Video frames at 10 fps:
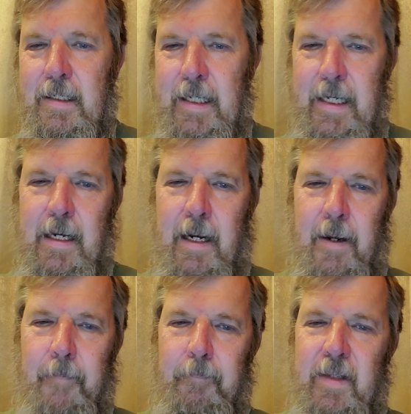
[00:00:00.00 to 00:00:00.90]

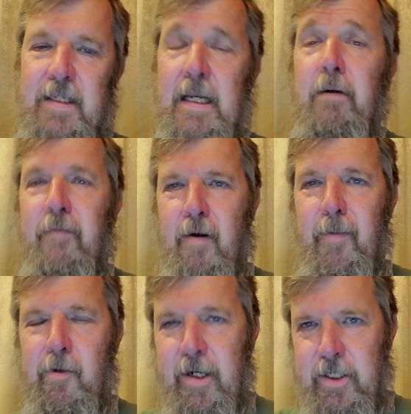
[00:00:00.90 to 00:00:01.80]
the Center for
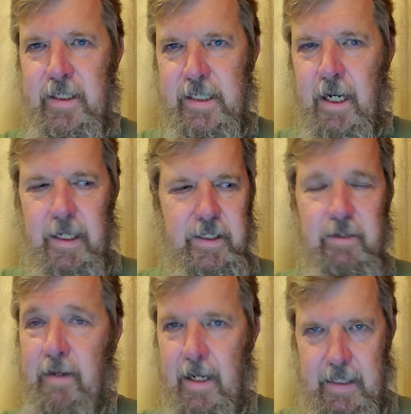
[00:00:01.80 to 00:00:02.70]
Immigration Studies,
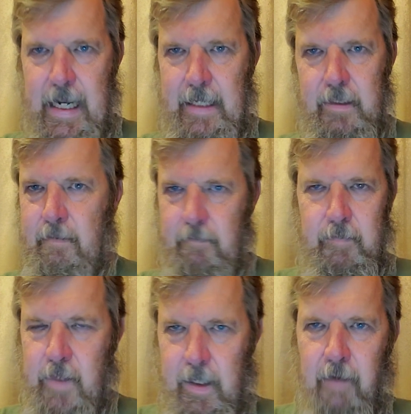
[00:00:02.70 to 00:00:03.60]
okay, not
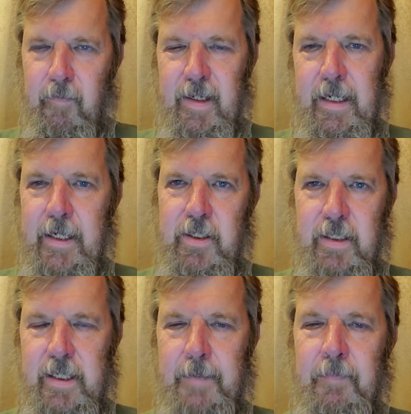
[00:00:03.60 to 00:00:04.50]
a government
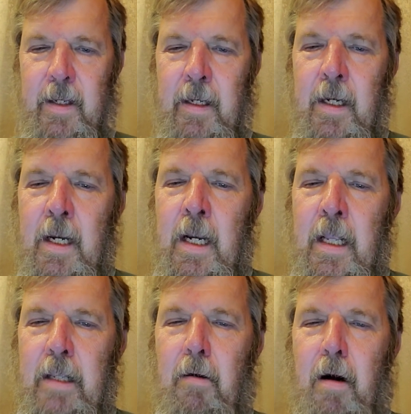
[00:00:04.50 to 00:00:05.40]
agency,
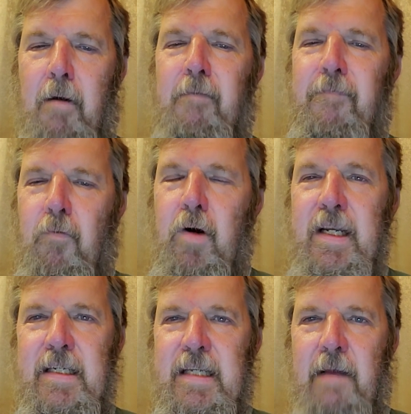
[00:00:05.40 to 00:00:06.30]
there are
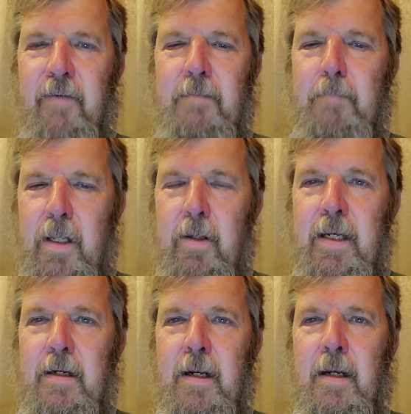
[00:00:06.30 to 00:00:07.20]
47
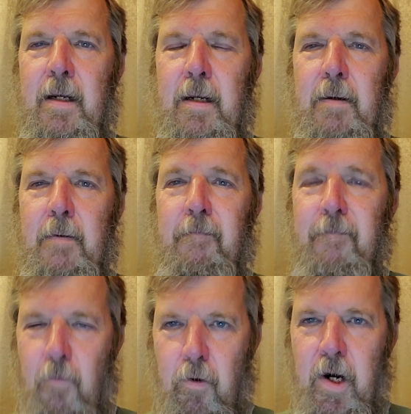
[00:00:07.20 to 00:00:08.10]
million
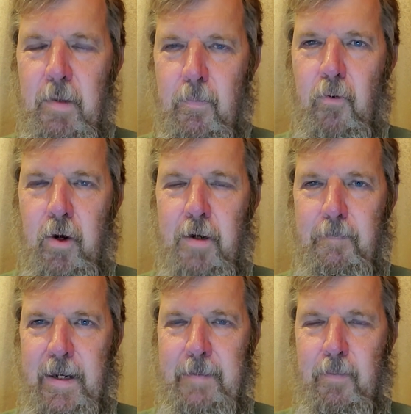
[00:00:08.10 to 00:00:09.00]
foreign-born
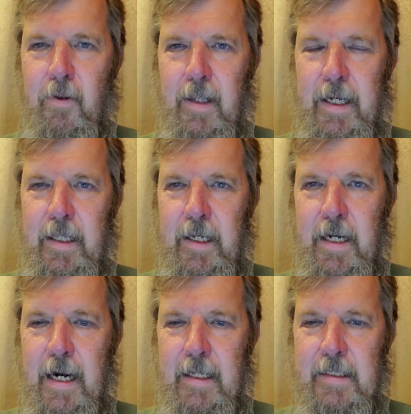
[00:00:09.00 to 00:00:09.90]
people in the
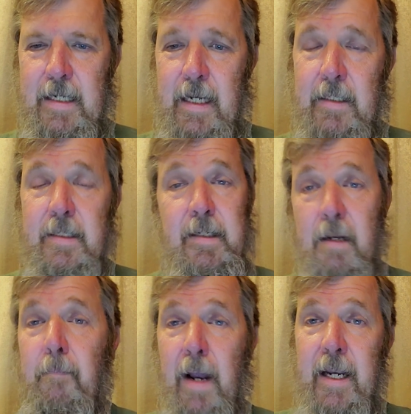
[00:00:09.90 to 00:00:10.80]
United States,
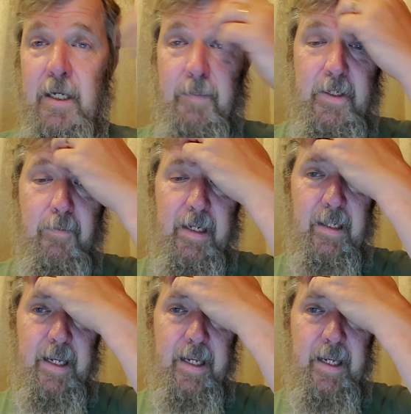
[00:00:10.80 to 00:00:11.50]
combined between